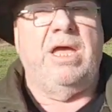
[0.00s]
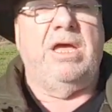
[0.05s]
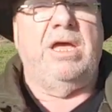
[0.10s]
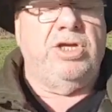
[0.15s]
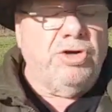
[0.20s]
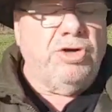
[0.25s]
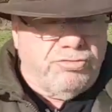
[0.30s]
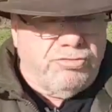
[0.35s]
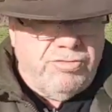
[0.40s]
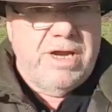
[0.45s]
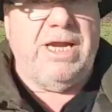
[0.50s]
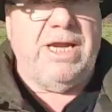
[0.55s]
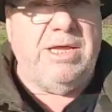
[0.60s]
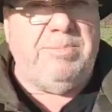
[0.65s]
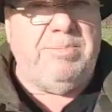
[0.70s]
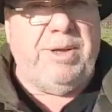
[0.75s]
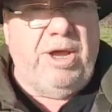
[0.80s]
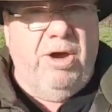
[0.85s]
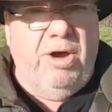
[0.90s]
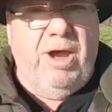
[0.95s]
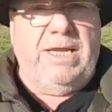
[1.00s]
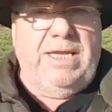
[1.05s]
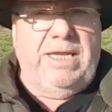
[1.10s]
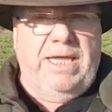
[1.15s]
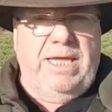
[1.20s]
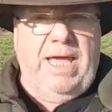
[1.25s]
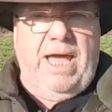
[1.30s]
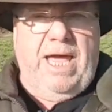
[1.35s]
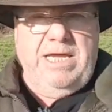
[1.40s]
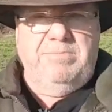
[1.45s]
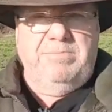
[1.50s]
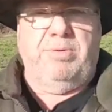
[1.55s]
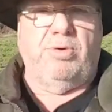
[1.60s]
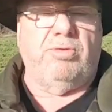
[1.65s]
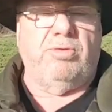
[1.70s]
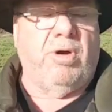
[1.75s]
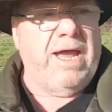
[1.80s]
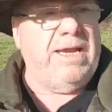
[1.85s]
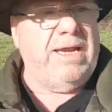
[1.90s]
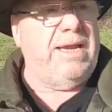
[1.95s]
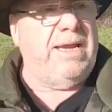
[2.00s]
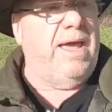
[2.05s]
you're really behind the 8 ball right